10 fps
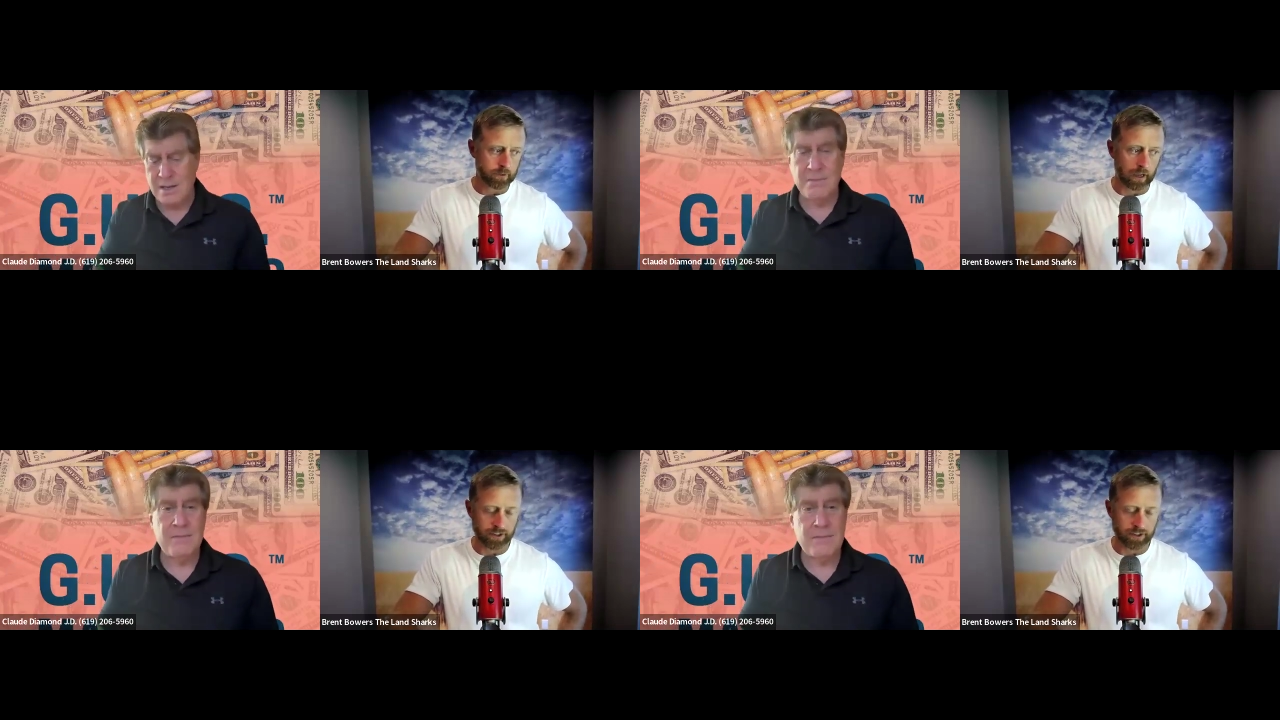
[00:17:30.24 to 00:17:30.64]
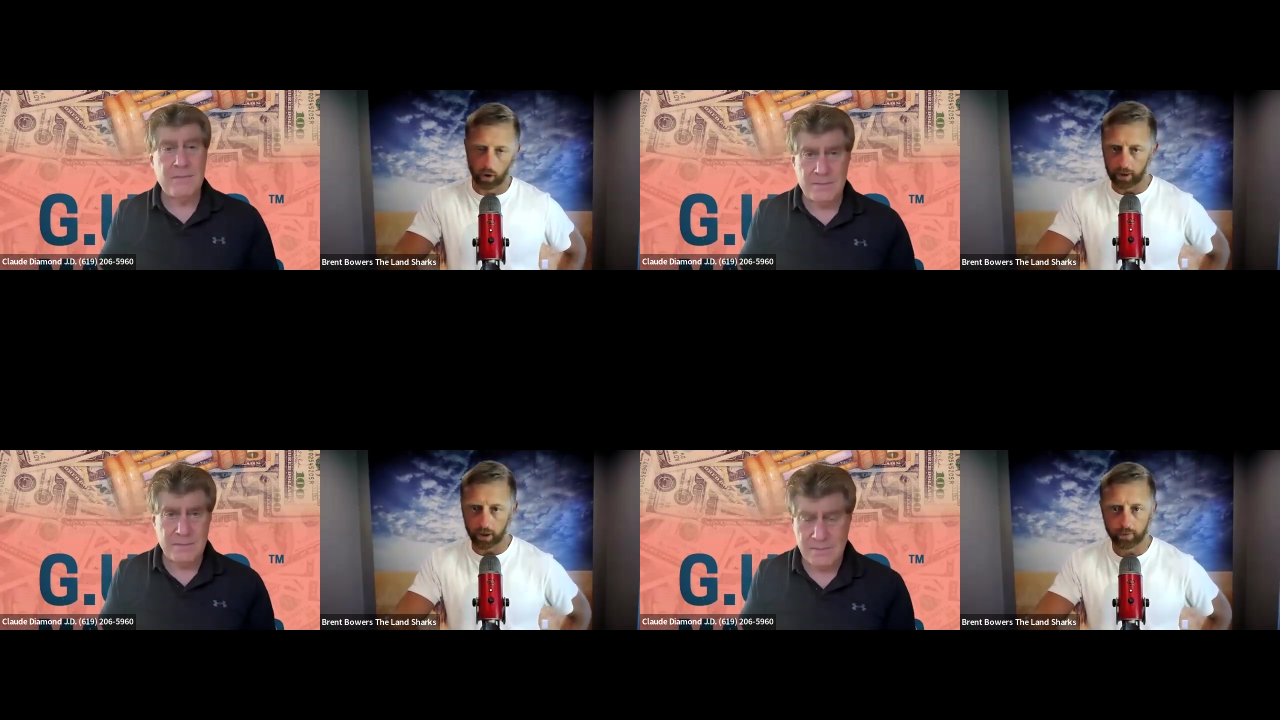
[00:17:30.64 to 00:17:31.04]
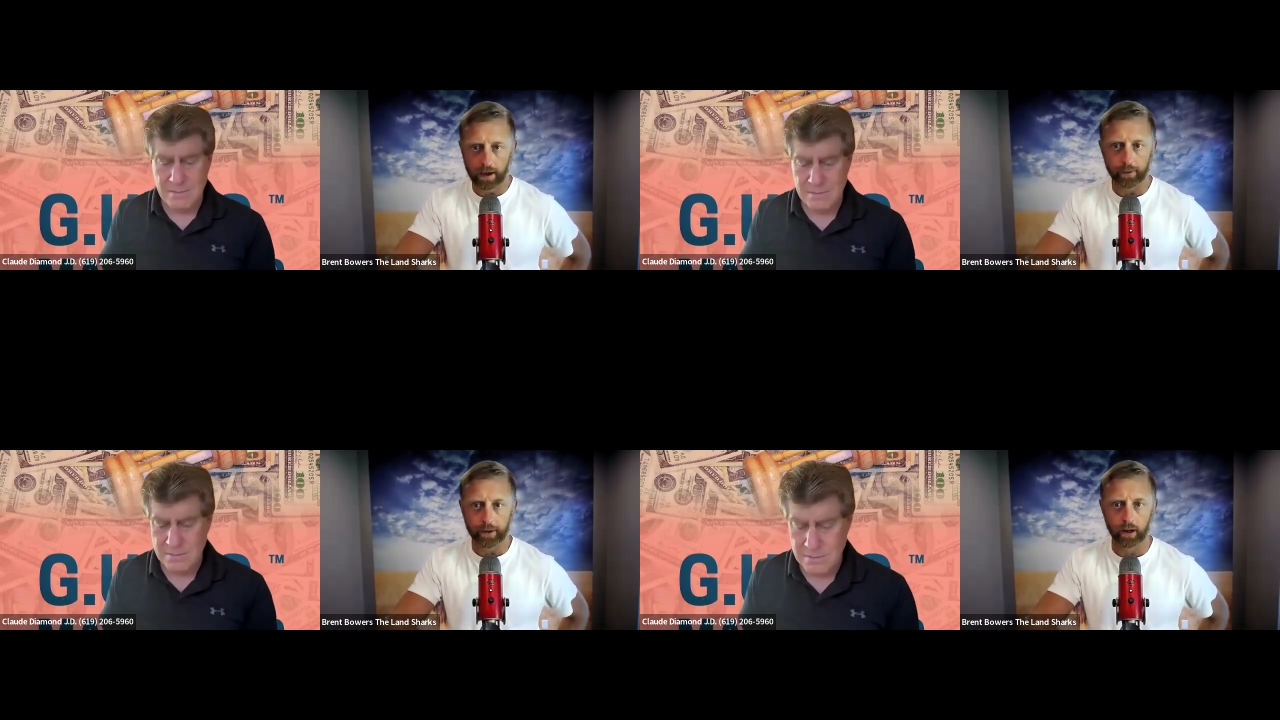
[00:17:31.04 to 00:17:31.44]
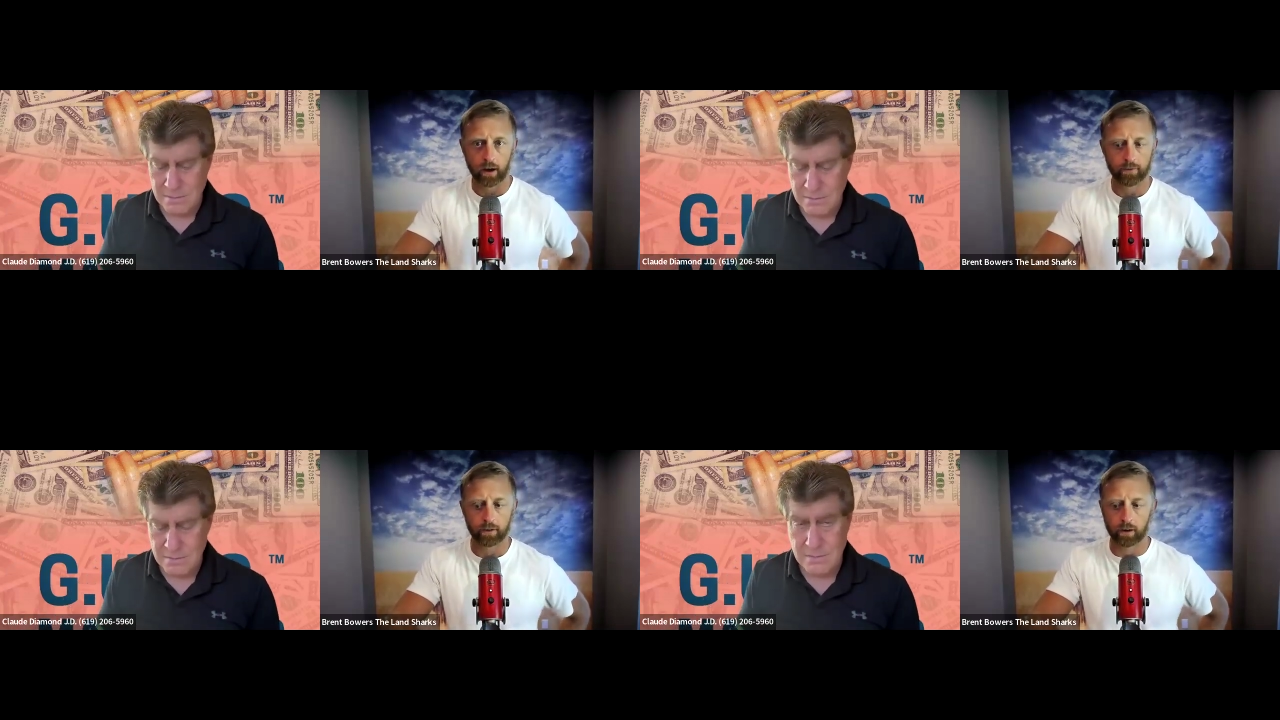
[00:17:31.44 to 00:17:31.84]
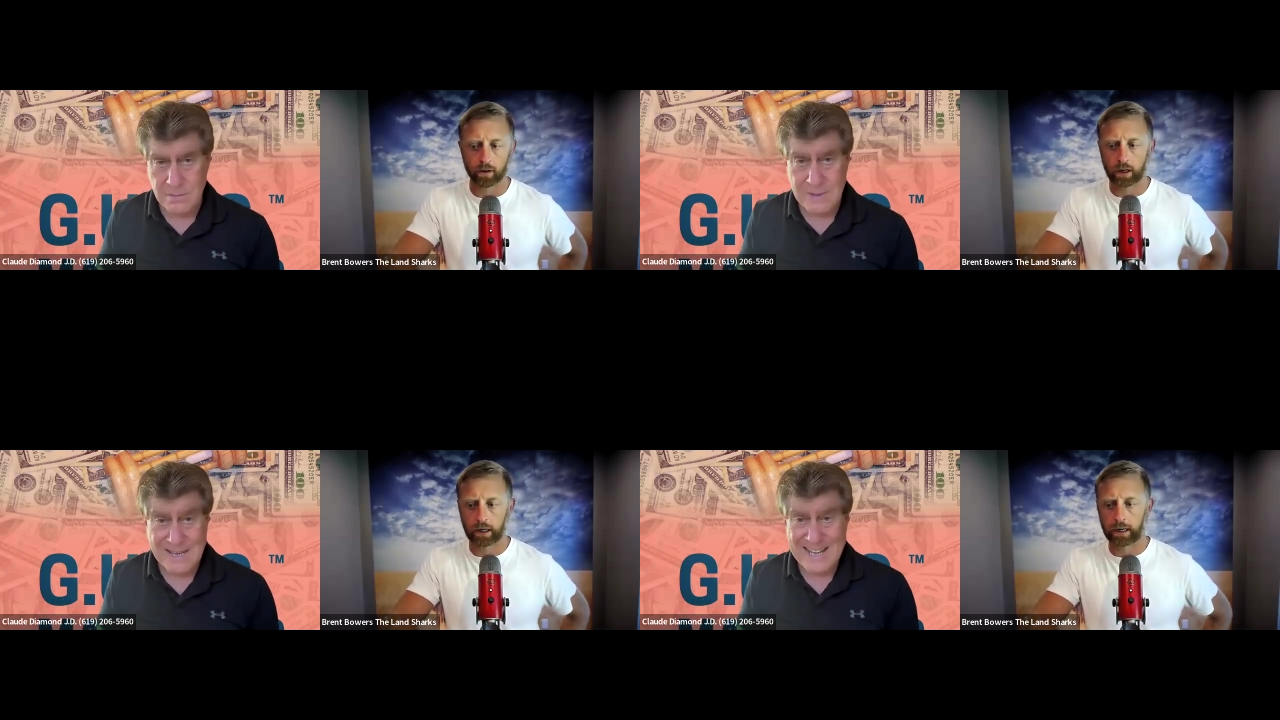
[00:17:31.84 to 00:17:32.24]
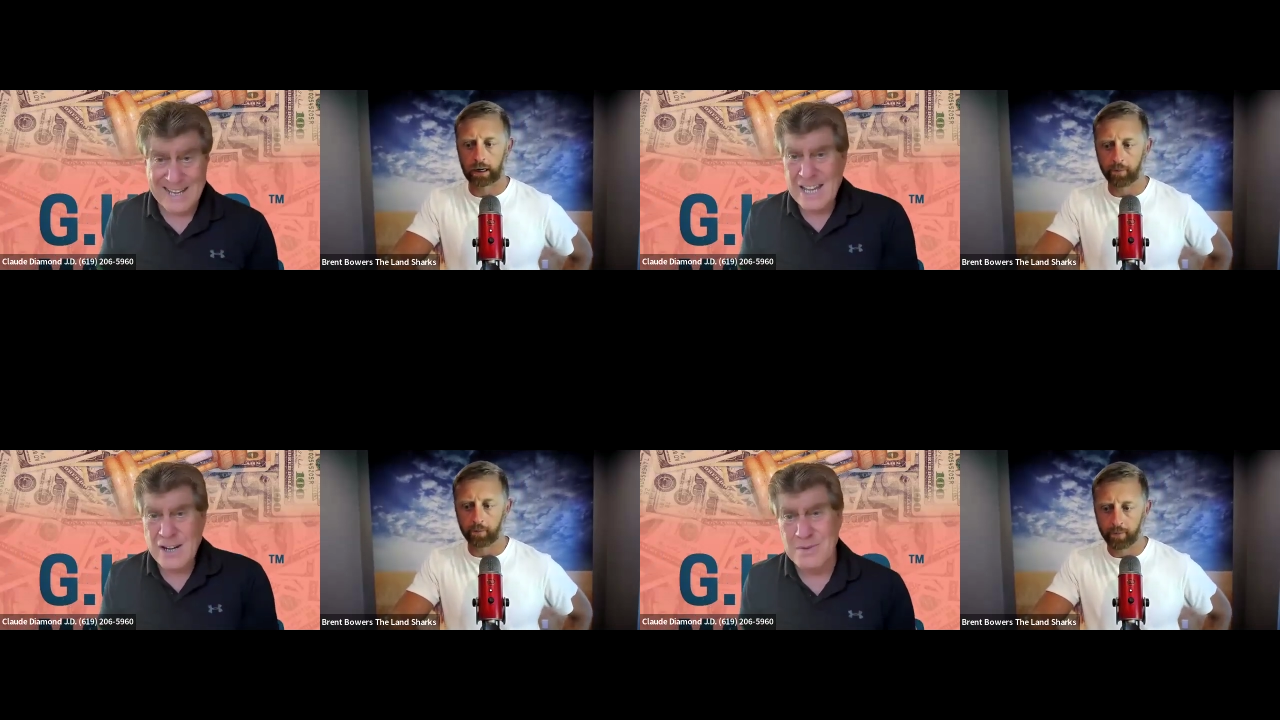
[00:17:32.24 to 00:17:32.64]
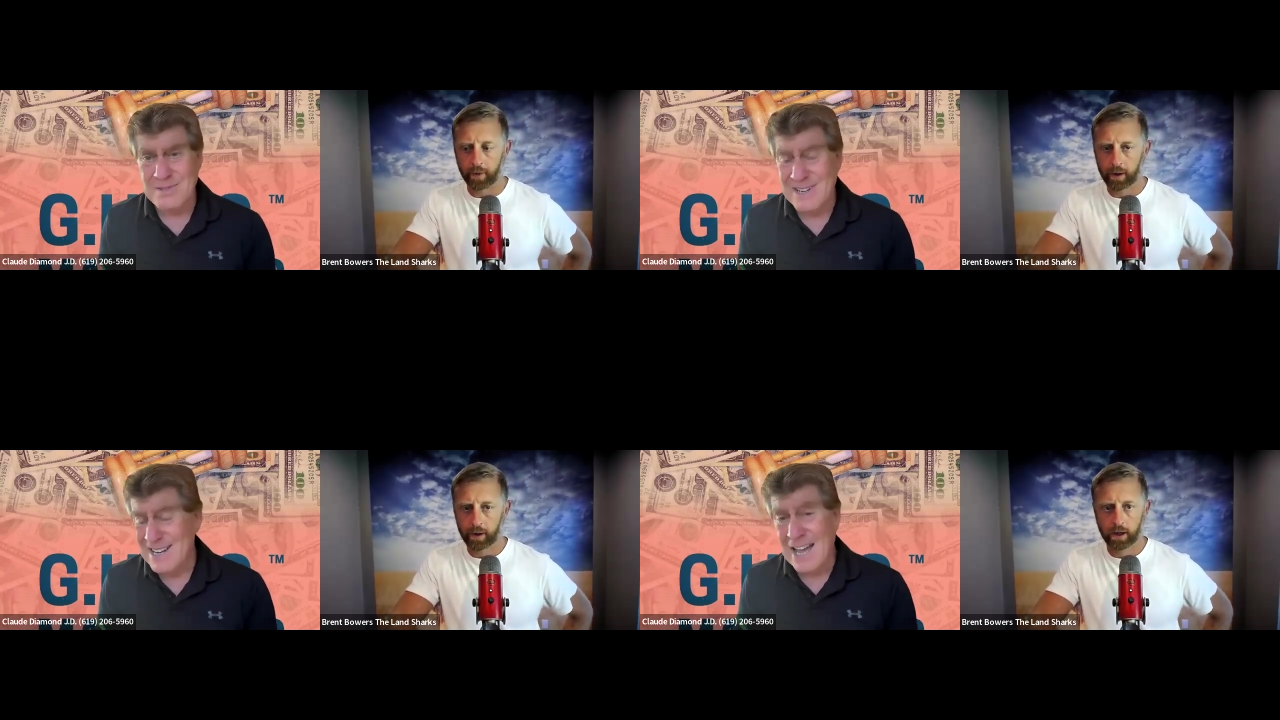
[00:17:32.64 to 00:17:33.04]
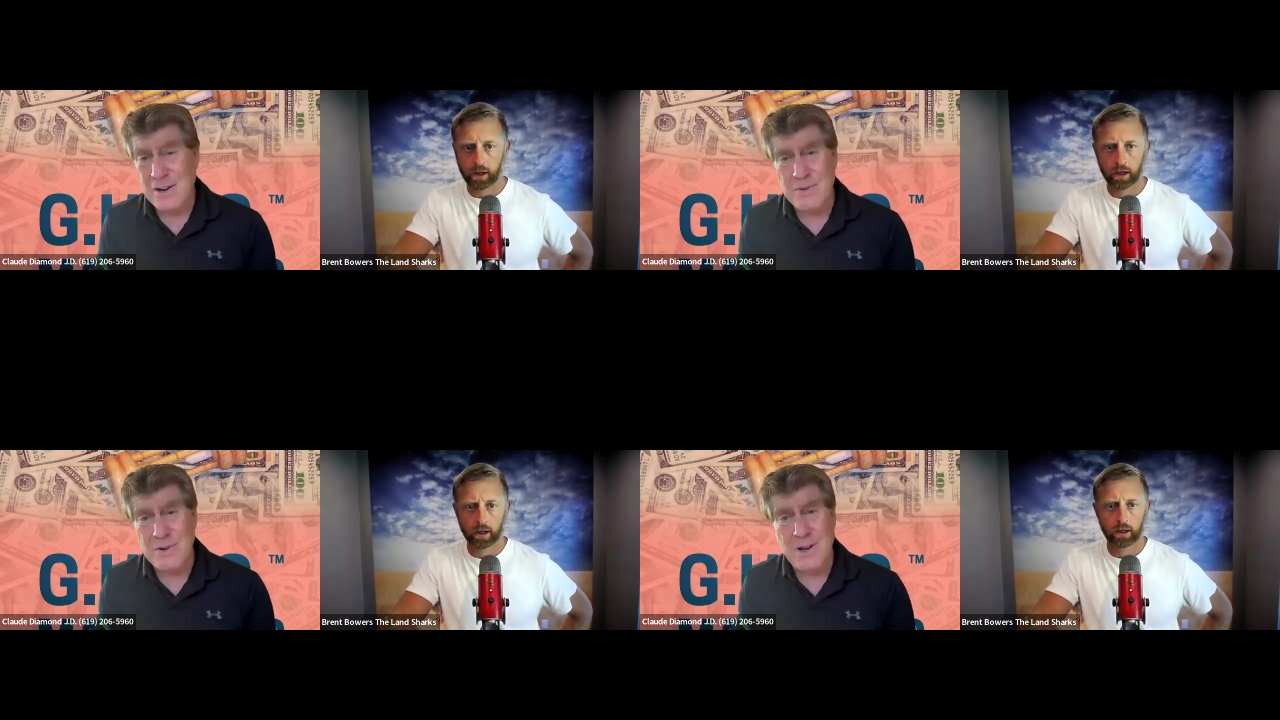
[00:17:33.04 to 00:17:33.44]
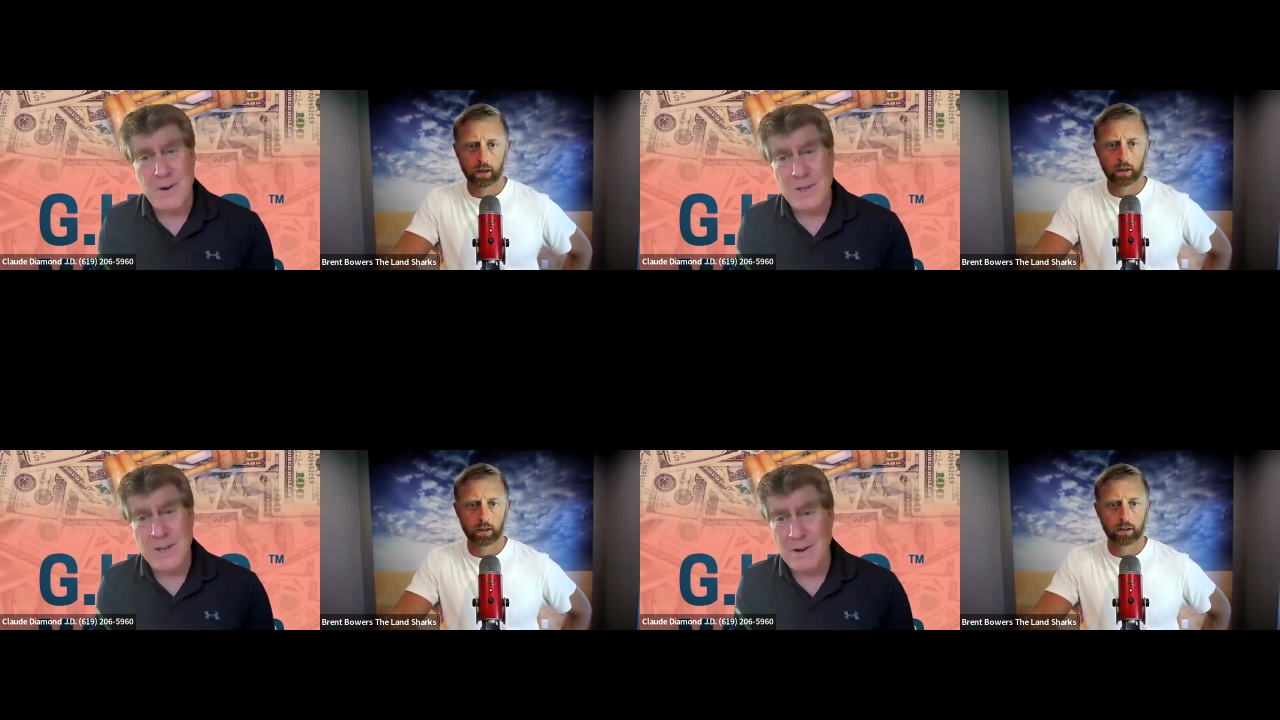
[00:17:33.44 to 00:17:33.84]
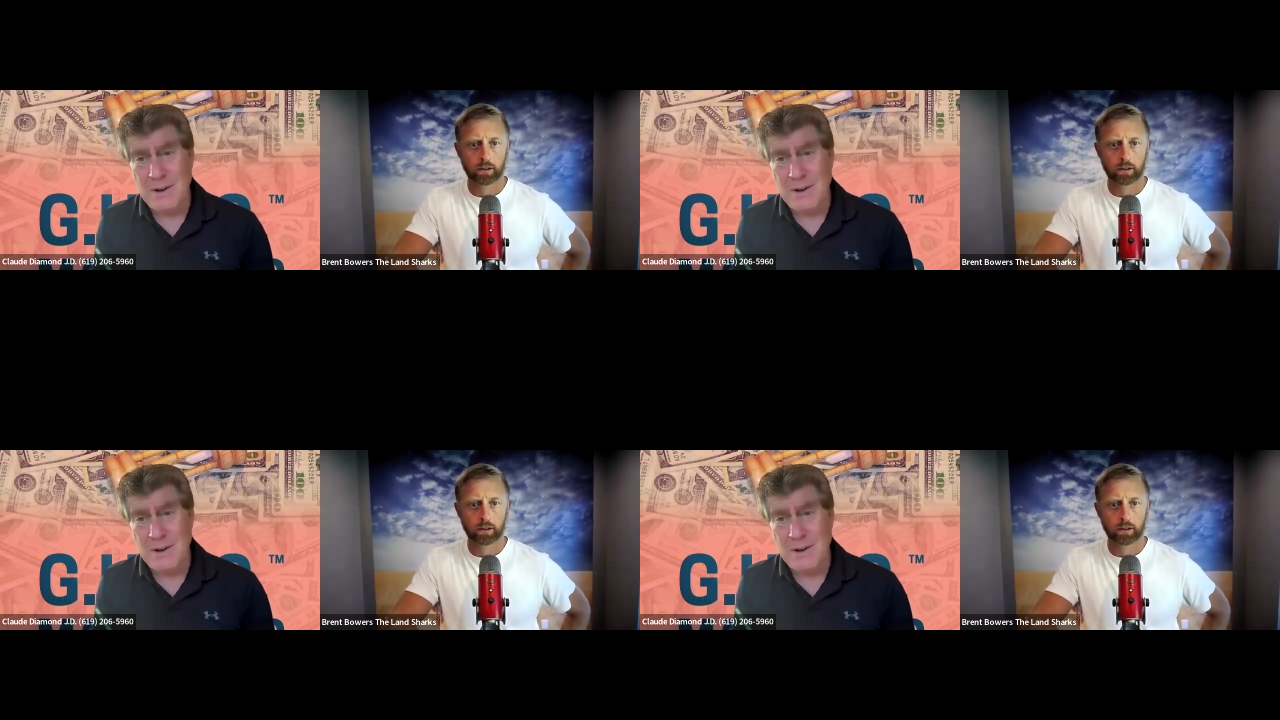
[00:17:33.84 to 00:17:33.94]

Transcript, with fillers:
Speaker 1: I was hoping you'd make me an offer. I
Speaker 2: don't know. You